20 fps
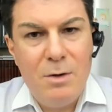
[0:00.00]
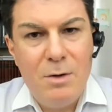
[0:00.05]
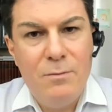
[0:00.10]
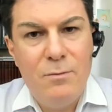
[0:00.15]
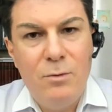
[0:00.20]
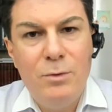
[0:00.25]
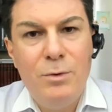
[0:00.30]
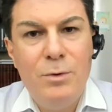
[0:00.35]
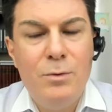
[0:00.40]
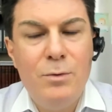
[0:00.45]

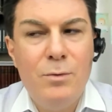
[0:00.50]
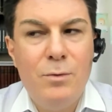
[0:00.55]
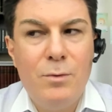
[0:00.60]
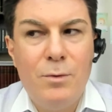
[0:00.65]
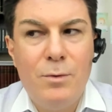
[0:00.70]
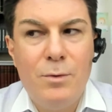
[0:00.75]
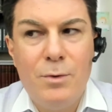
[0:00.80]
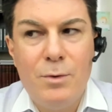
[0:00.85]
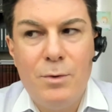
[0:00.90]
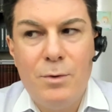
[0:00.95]
Would you
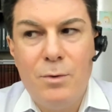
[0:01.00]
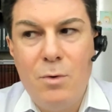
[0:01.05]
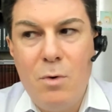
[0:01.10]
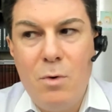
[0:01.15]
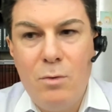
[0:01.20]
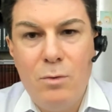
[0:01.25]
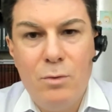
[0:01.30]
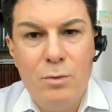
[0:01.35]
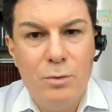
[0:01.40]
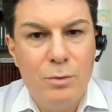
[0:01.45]

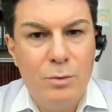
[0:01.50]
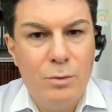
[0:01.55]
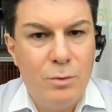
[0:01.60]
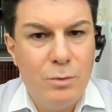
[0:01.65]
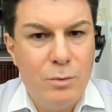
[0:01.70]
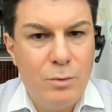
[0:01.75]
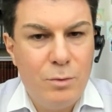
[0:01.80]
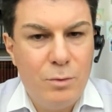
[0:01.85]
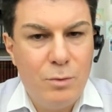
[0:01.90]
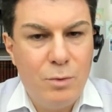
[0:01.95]
go
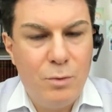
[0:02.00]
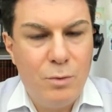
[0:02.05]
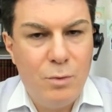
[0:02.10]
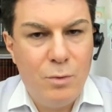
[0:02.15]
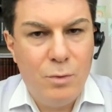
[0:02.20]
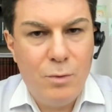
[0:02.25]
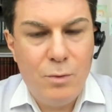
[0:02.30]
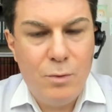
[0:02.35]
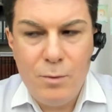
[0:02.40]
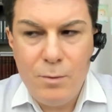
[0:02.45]

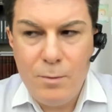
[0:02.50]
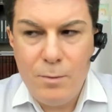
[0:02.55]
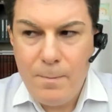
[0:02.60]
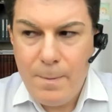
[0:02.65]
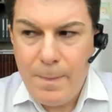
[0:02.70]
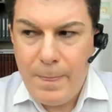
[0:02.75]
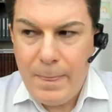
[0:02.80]
to